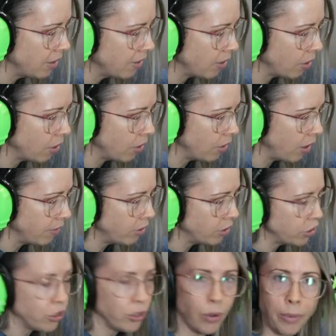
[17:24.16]
So I've
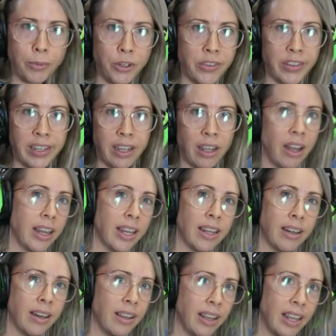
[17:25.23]
got two options here. I
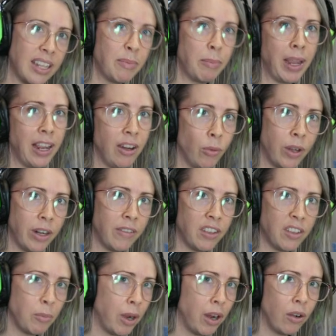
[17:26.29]
can expand one of
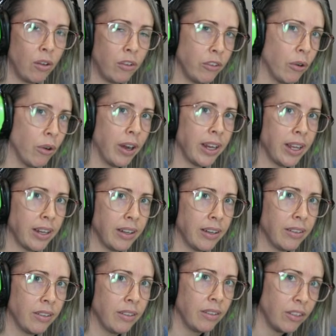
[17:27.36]
the spirals or I
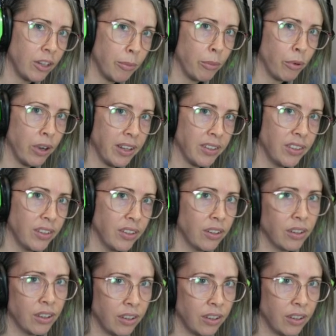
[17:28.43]
can compress